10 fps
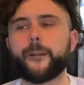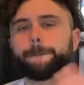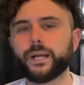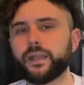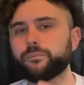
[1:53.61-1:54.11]

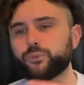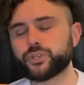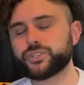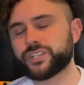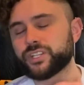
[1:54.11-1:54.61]
But
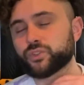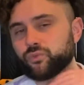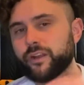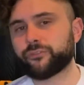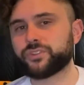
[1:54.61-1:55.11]
Bridgerton is
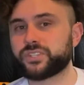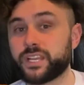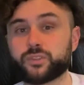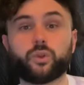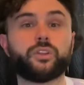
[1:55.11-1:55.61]
referenced
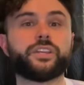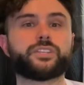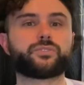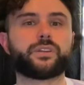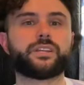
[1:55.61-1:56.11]
as alt
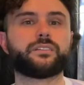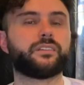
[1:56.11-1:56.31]
history.